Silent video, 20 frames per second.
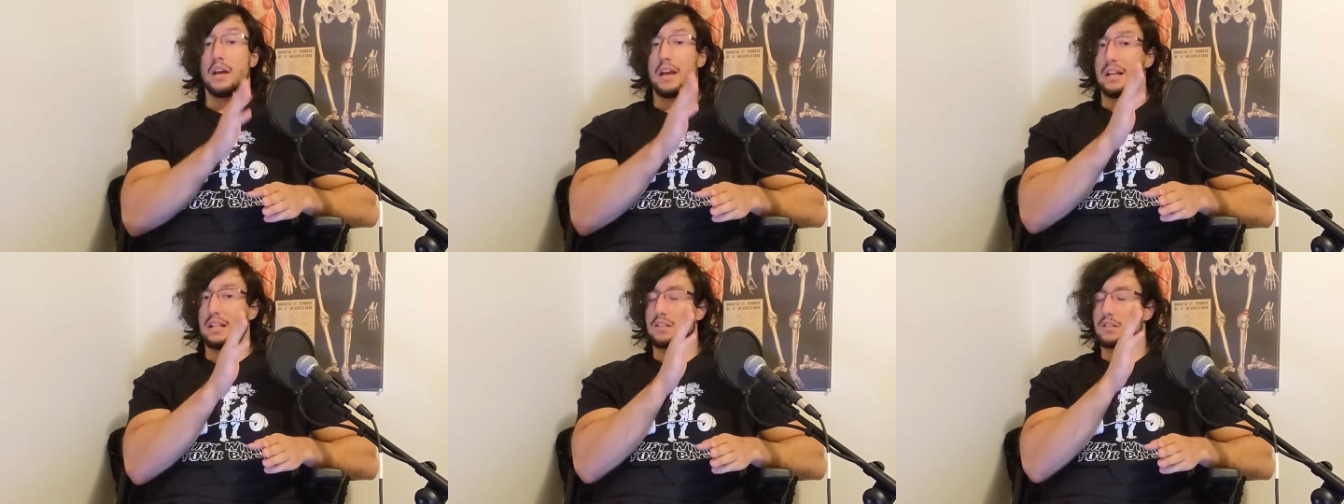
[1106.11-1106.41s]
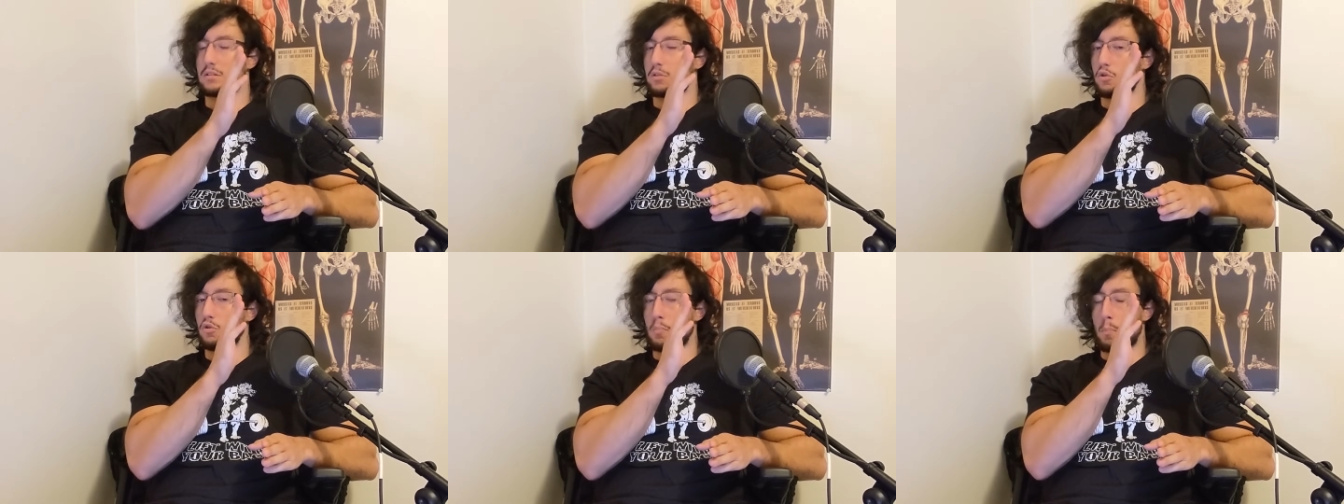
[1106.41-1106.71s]

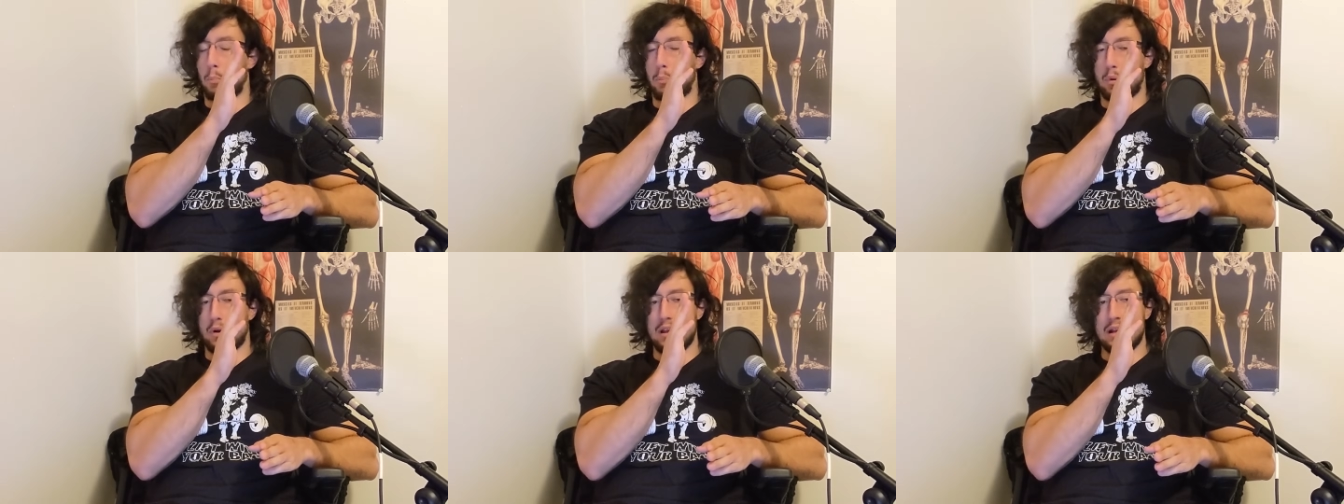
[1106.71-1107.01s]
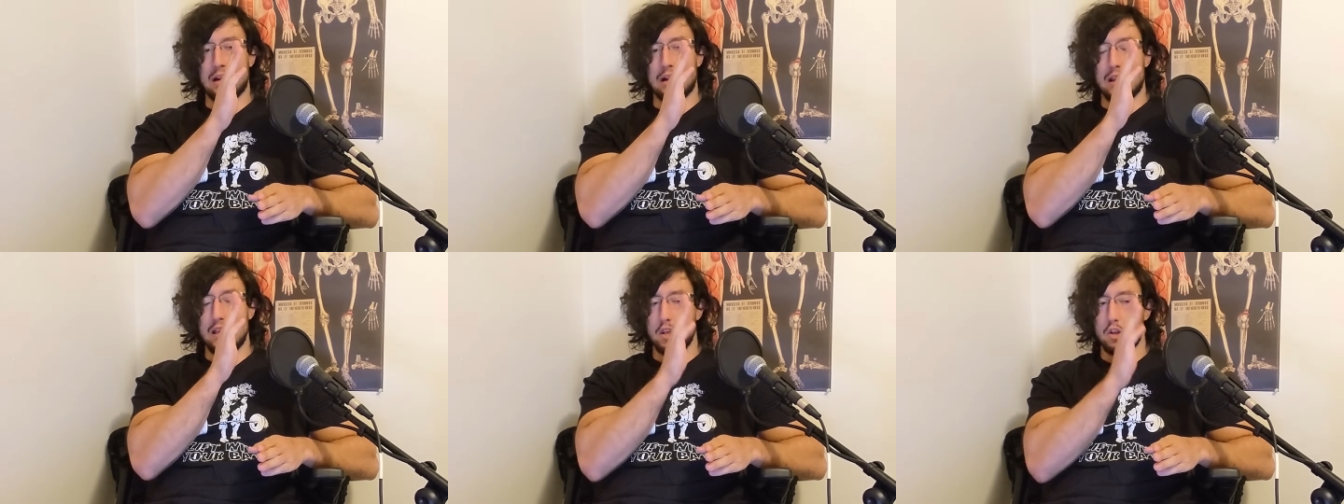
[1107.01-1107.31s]
It's
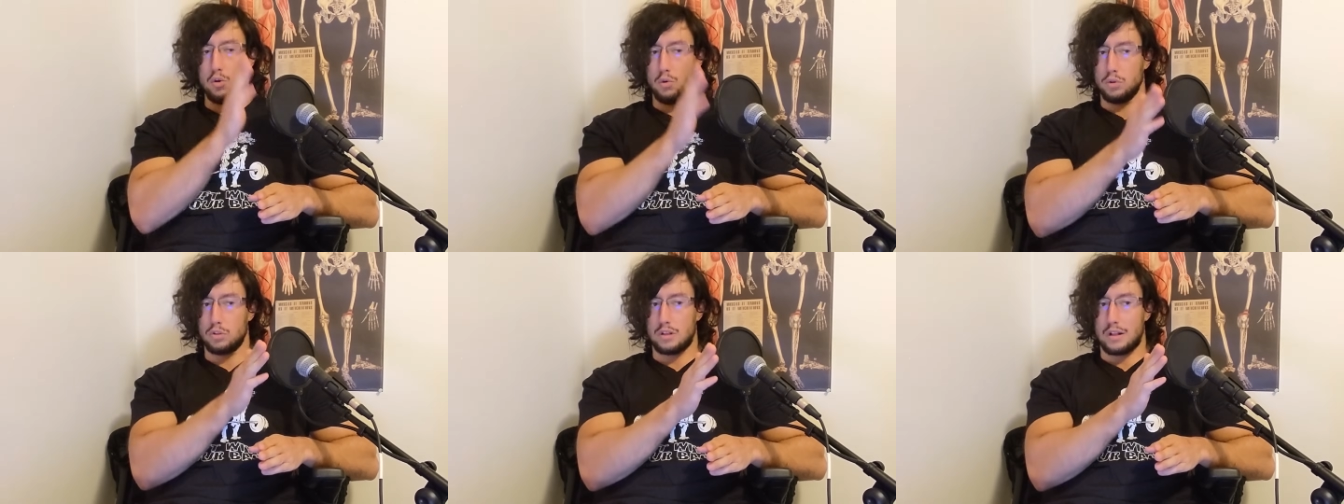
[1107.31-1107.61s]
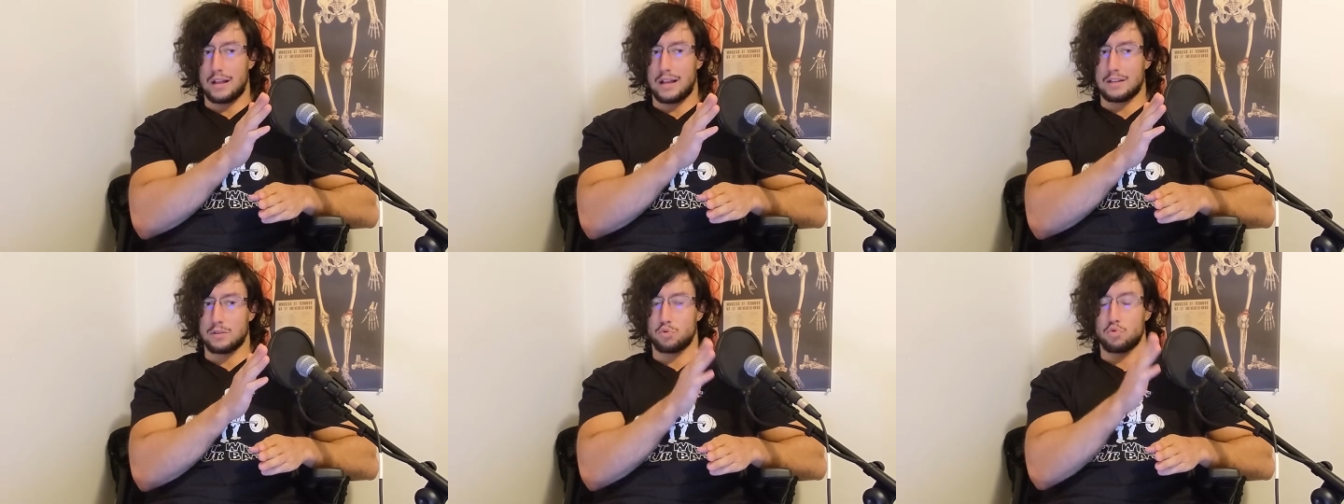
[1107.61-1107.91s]
completely
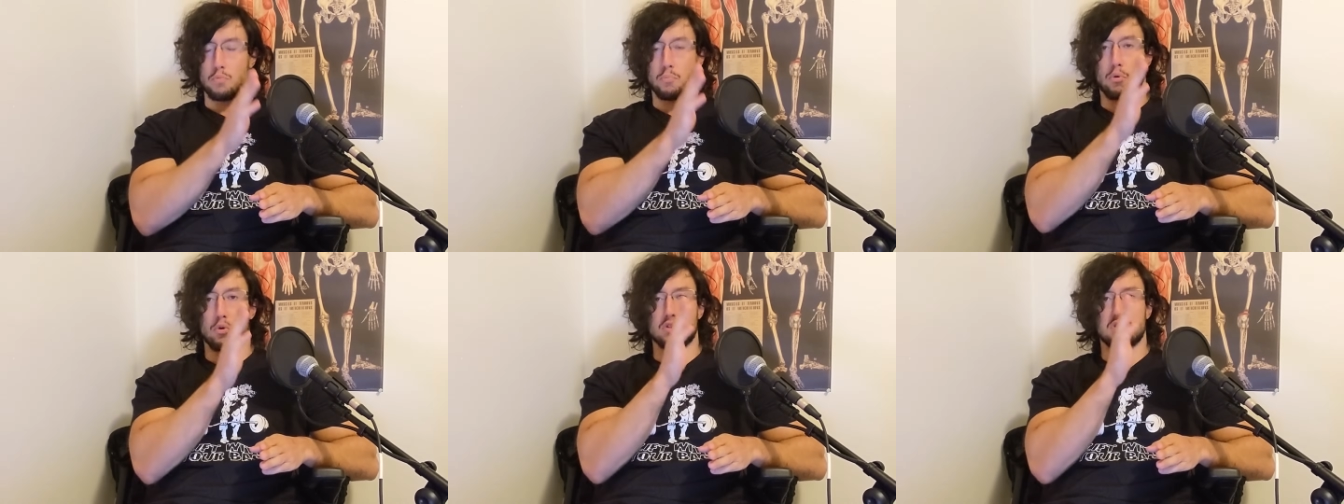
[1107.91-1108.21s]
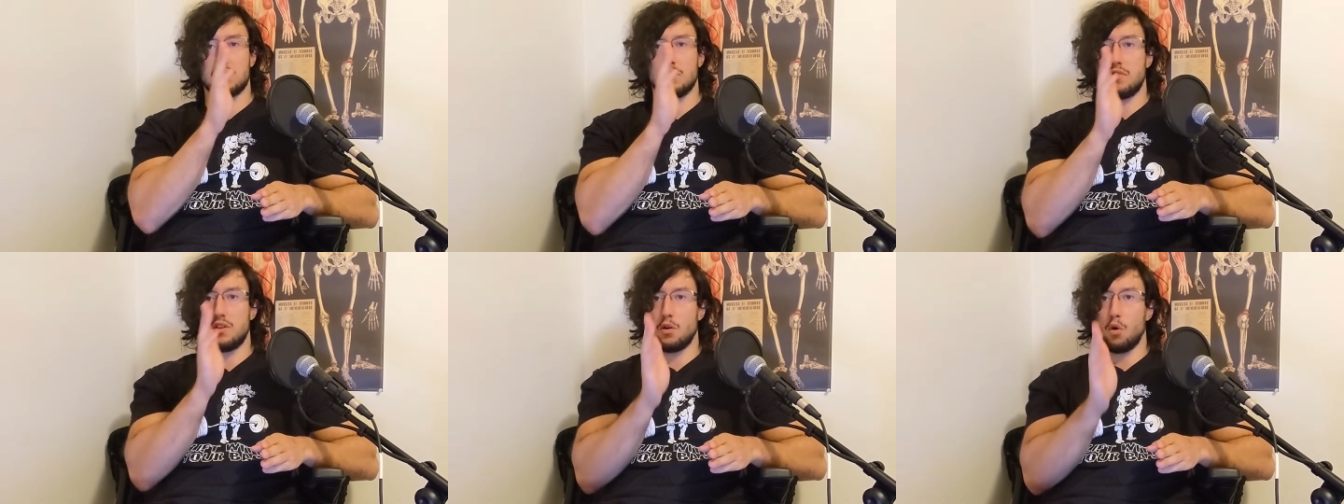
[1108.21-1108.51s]
useless to
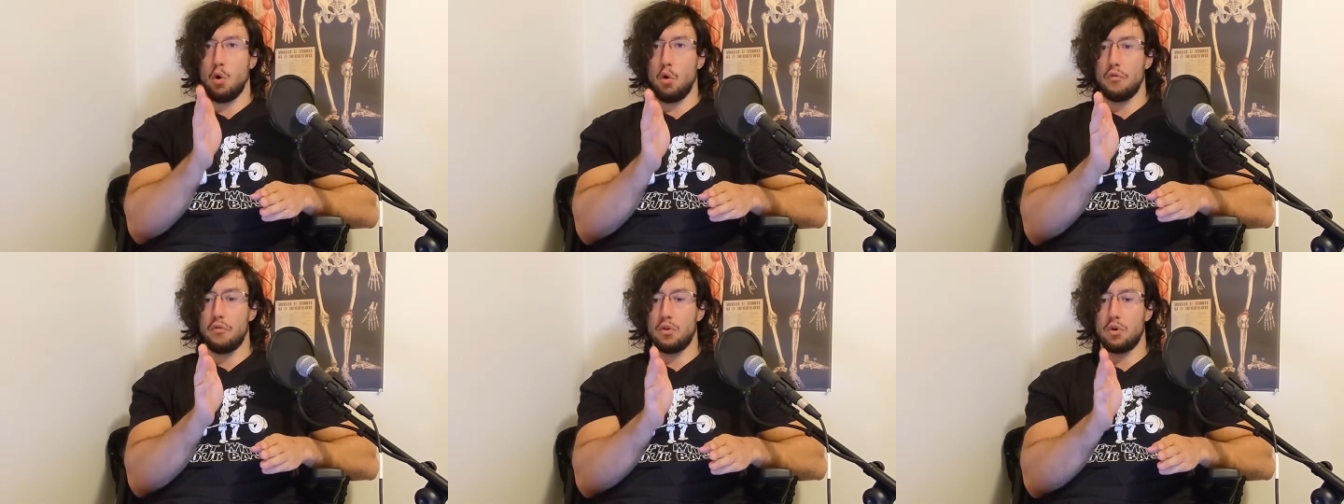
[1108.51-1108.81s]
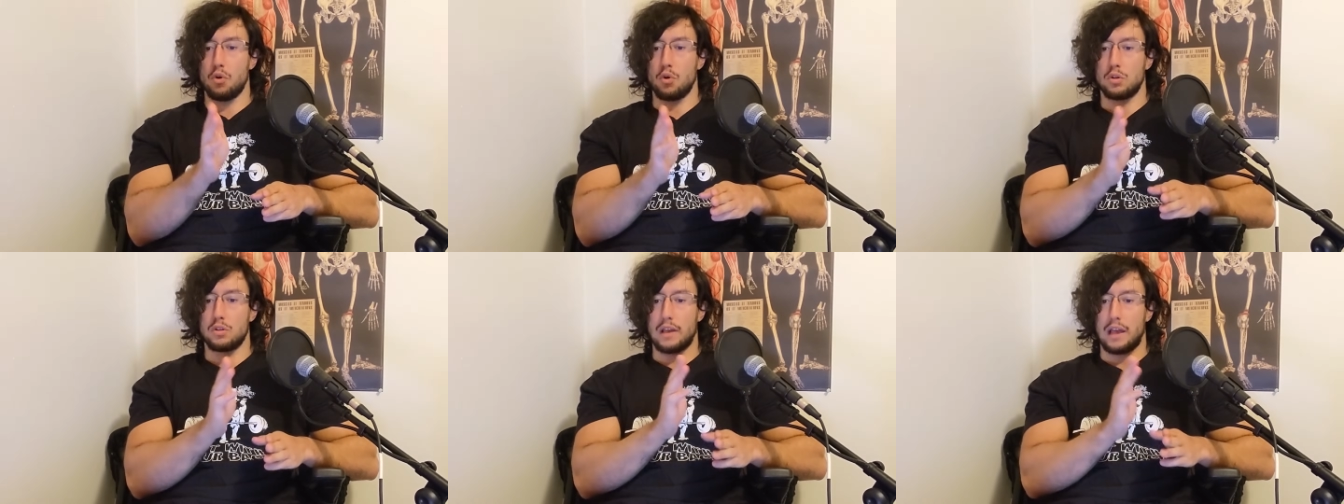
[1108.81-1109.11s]
progressively
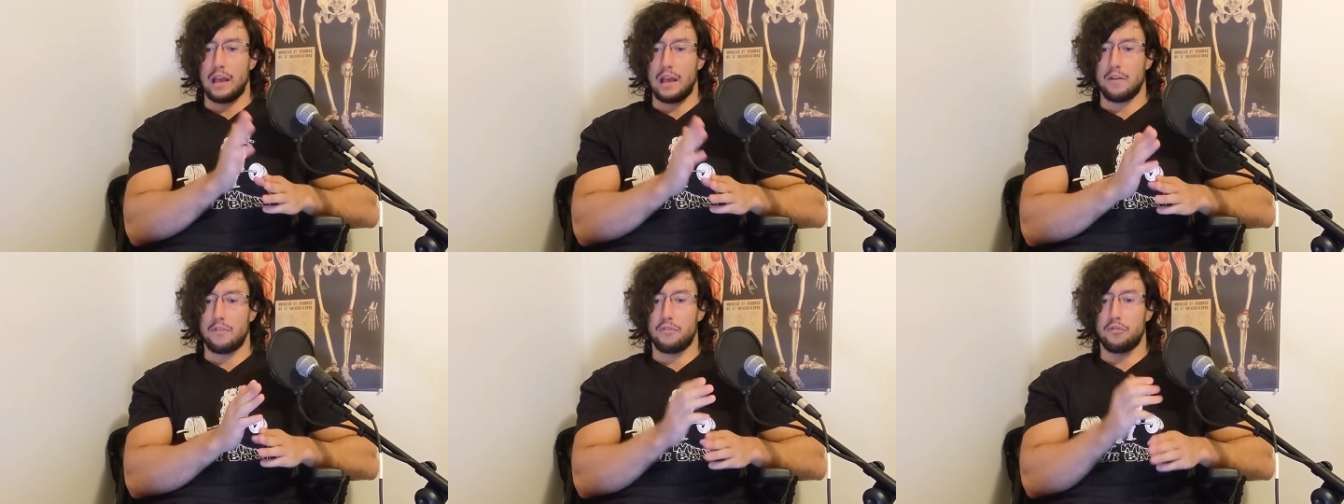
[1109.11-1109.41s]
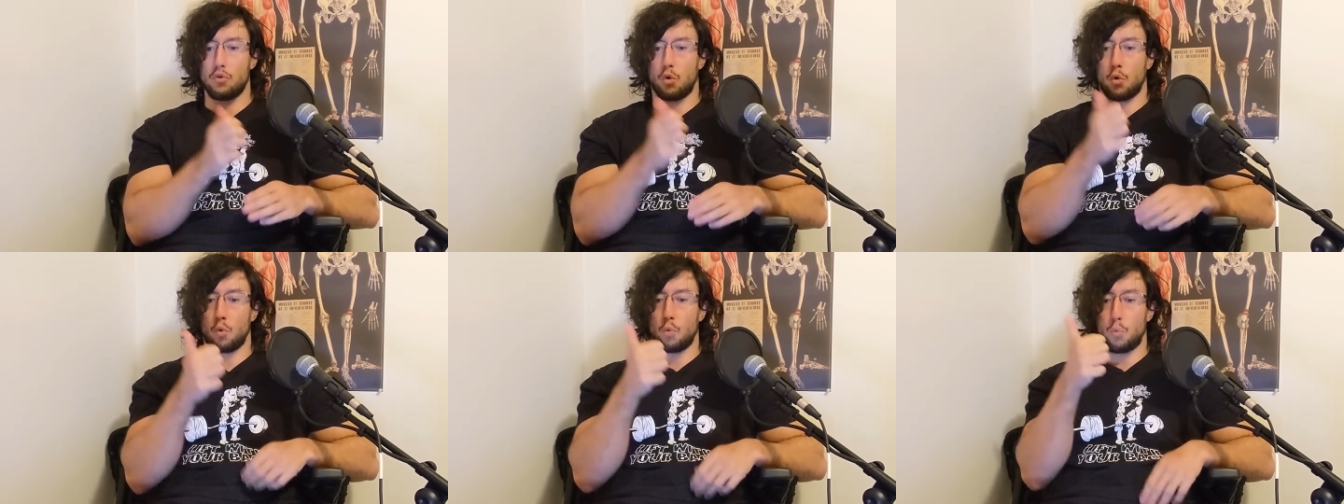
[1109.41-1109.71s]
overload
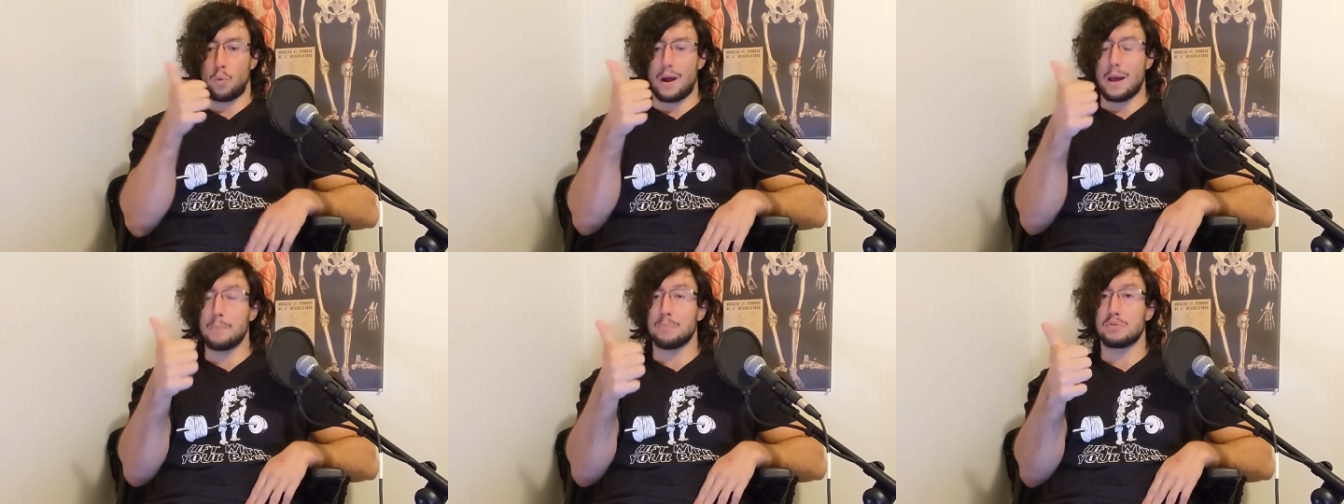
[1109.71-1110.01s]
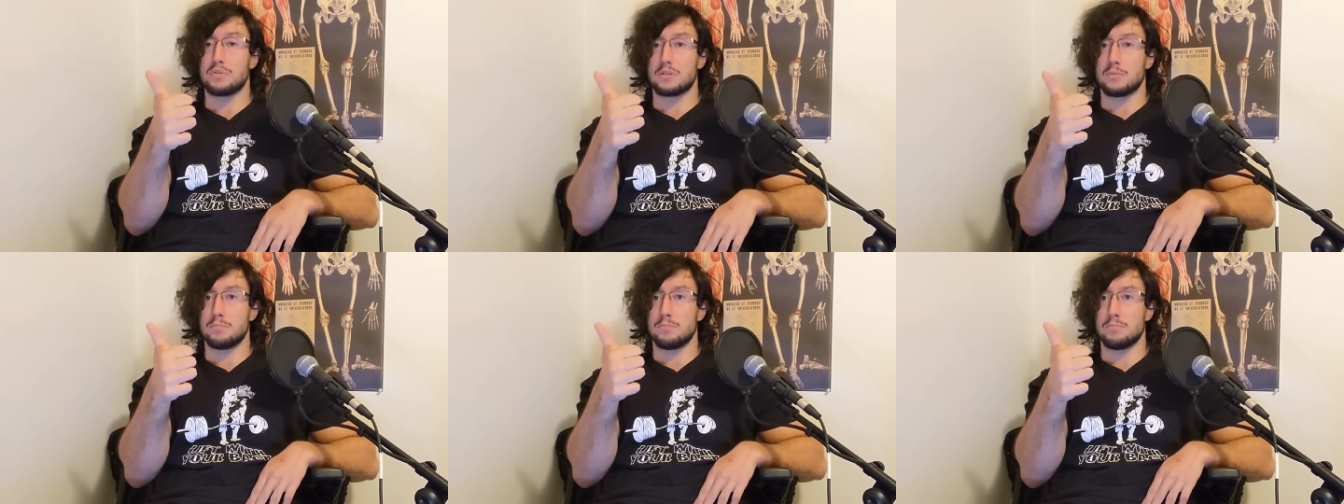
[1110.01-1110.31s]
if your
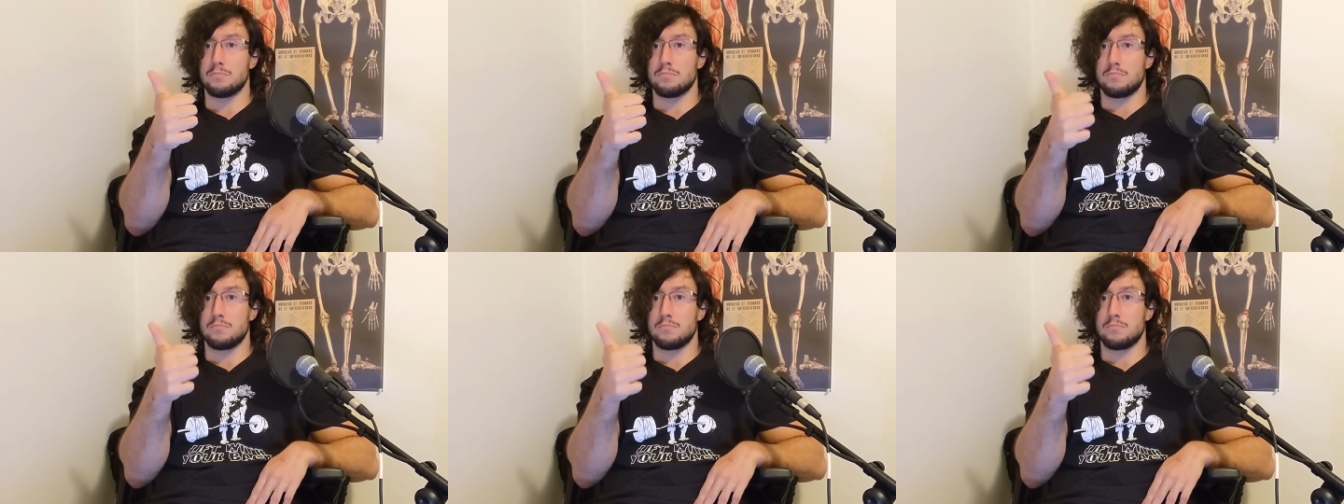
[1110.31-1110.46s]
reps,